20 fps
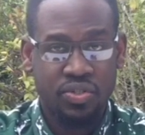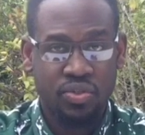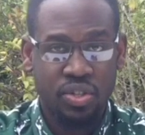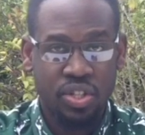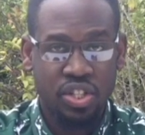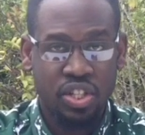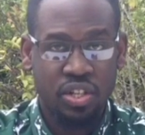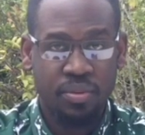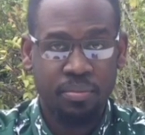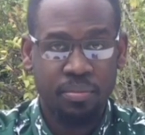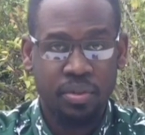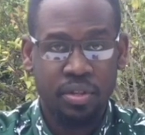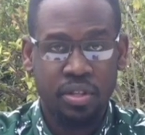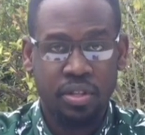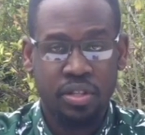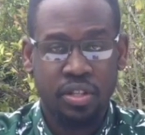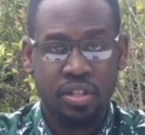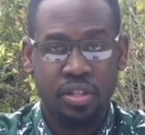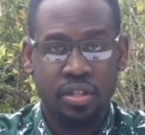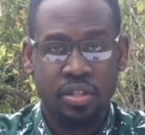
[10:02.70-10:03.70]
regime.
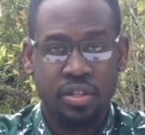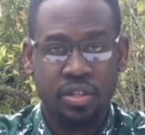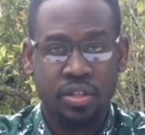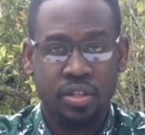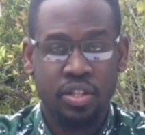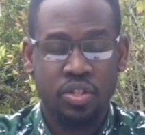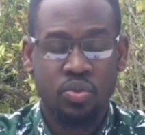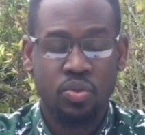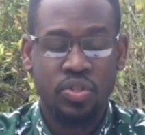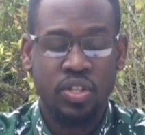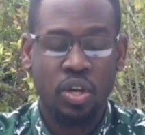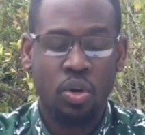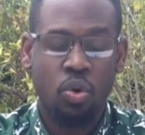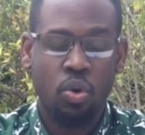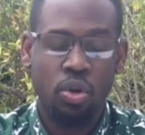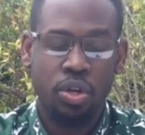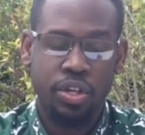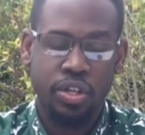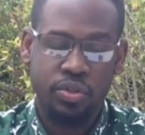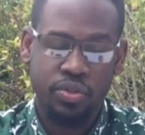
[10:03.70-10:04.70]
This was a
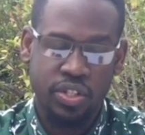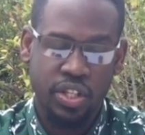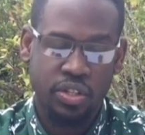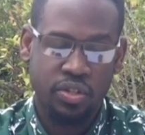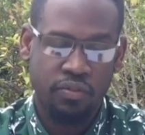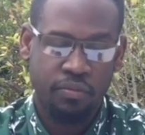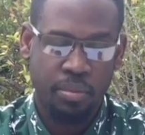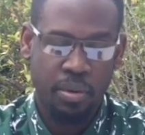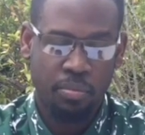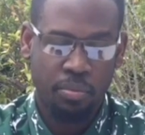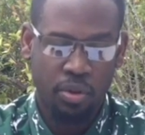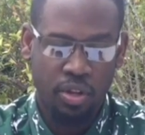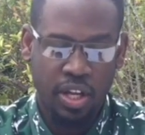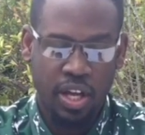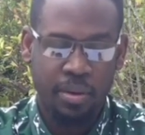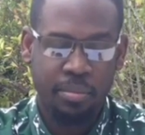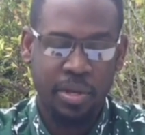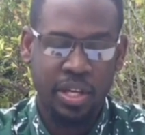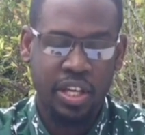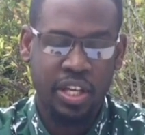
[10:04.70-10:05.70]
whole new set of people
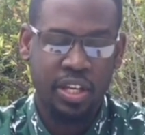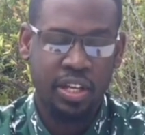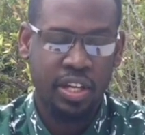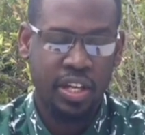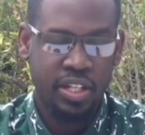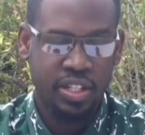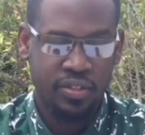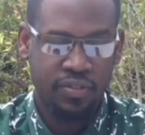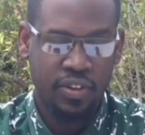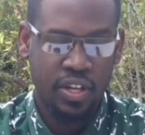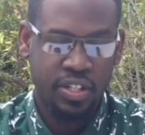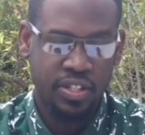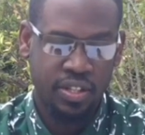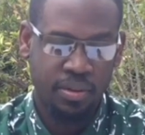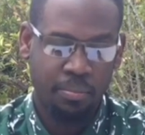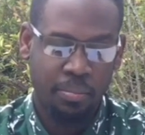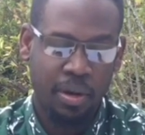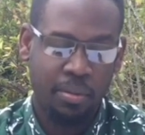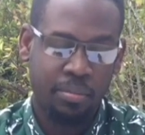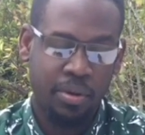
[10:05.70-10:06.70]
coming in, as far as the
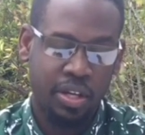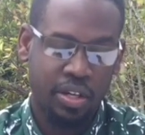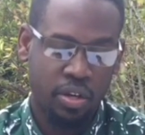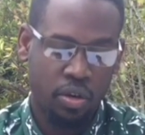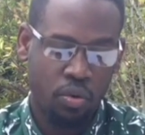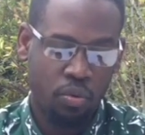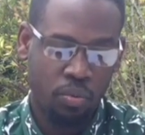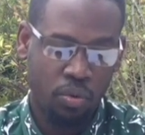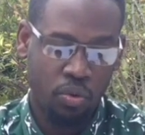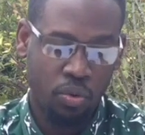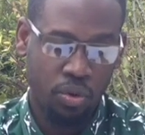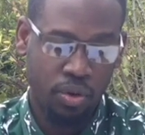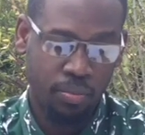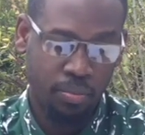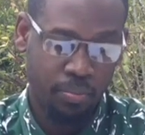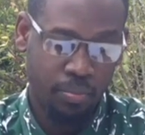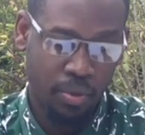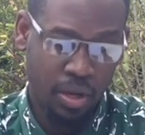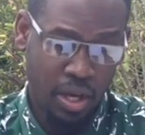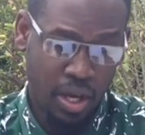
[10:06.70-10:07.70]
public
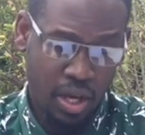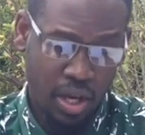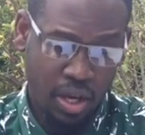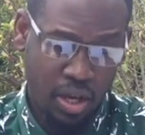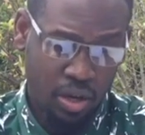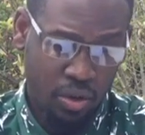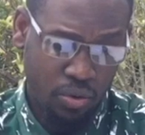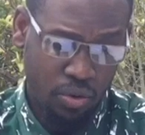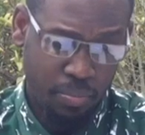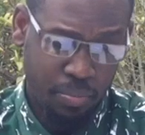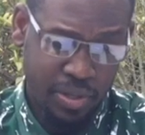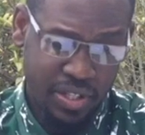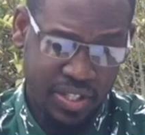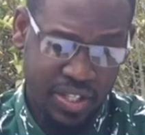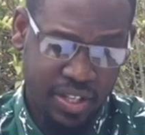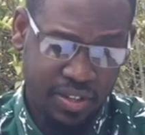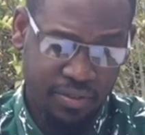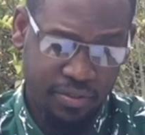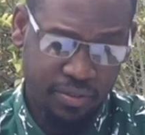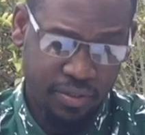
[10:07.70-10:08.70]
could
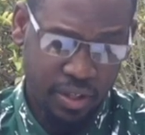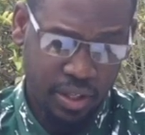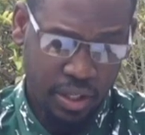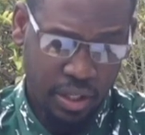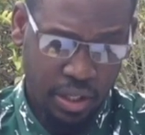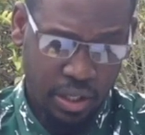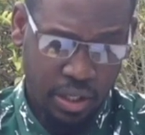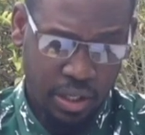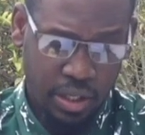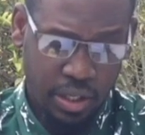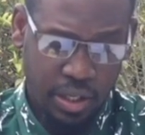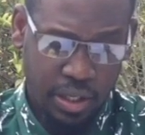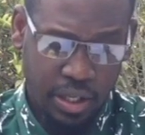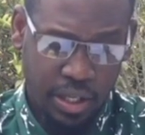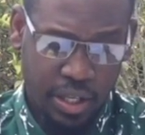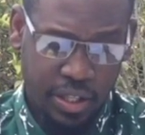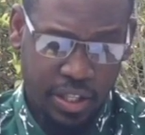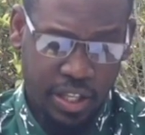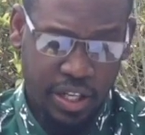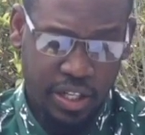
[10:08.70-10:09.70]
perceive.
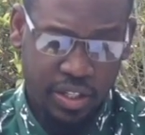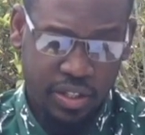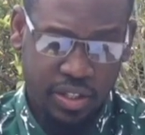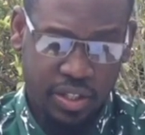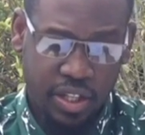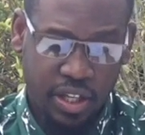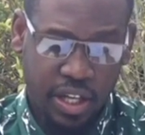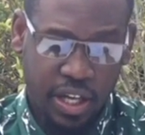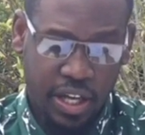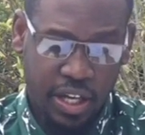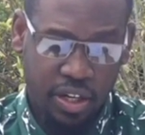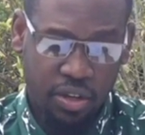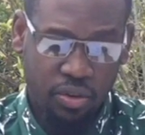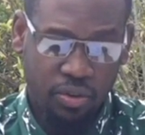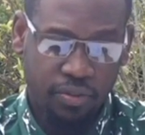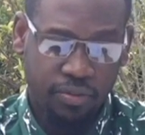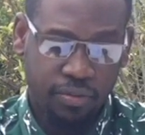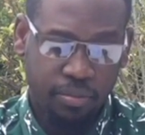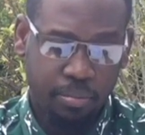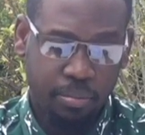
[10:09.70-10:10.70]
And that is the kind
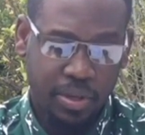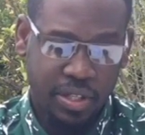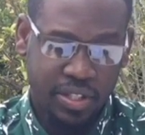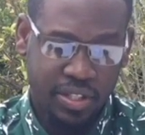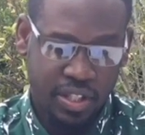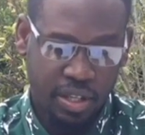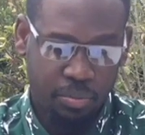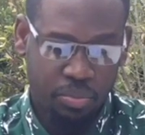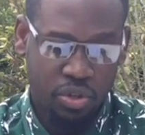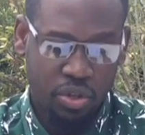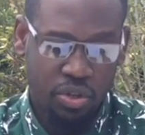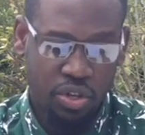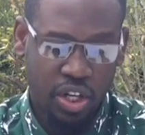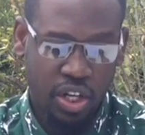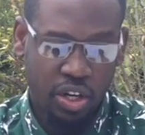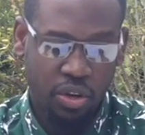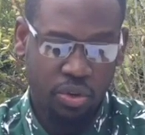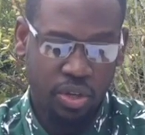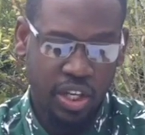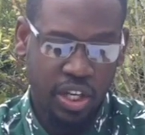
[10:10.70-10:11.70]
of perception
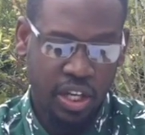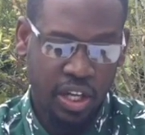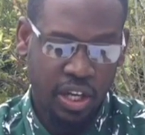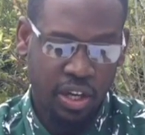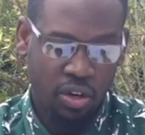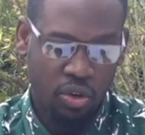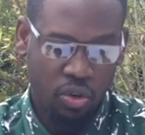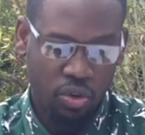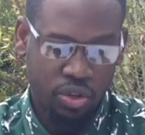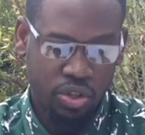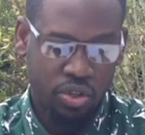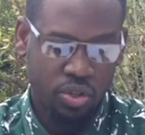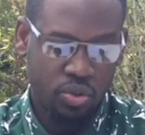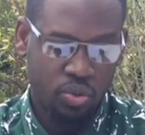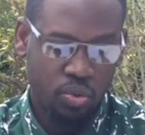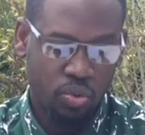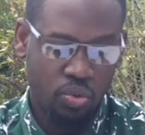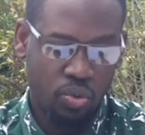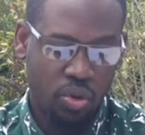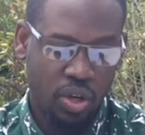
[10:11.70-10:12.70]
Raila Odinga ought
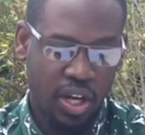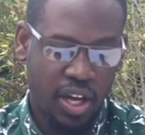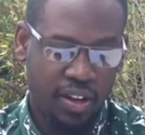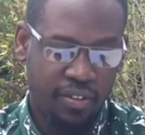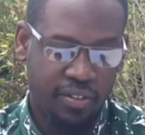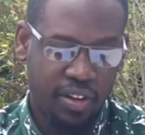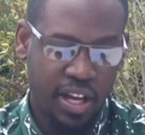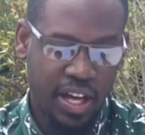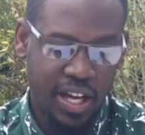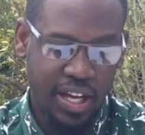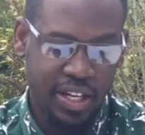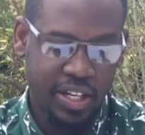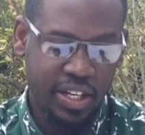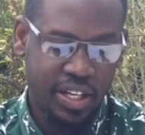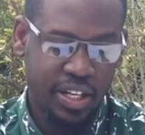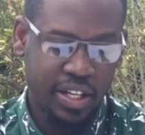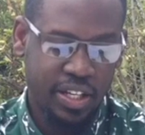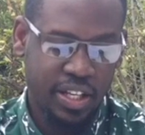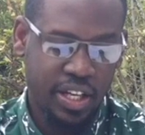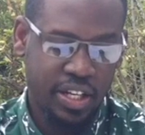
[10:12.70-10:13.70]
to have had,
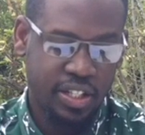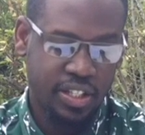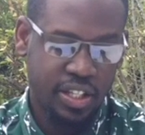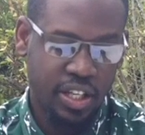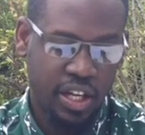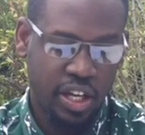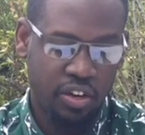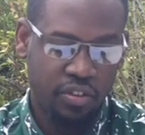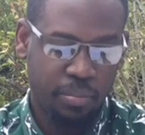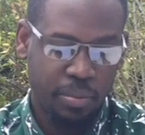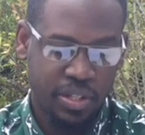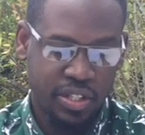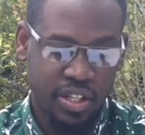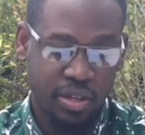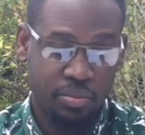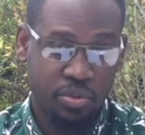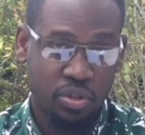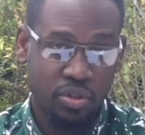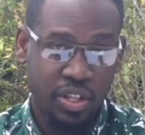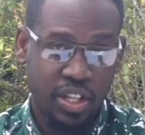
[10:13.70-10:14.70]
and that is the kind of
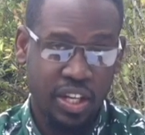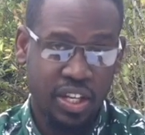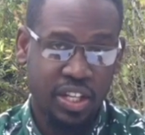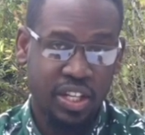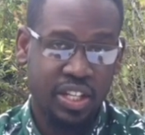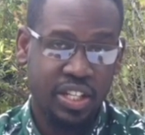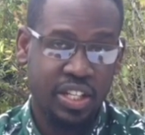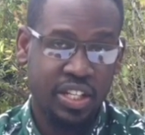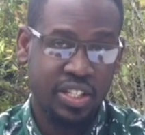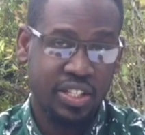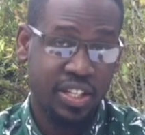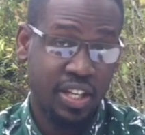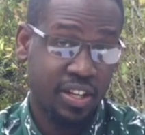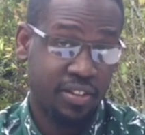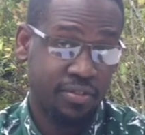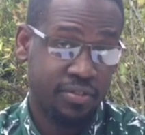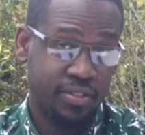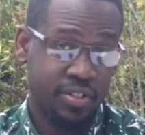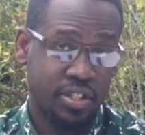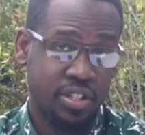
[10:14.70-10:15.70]
perception that he
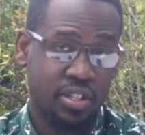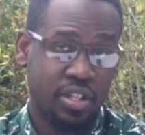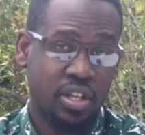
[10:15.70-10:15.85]
deserves,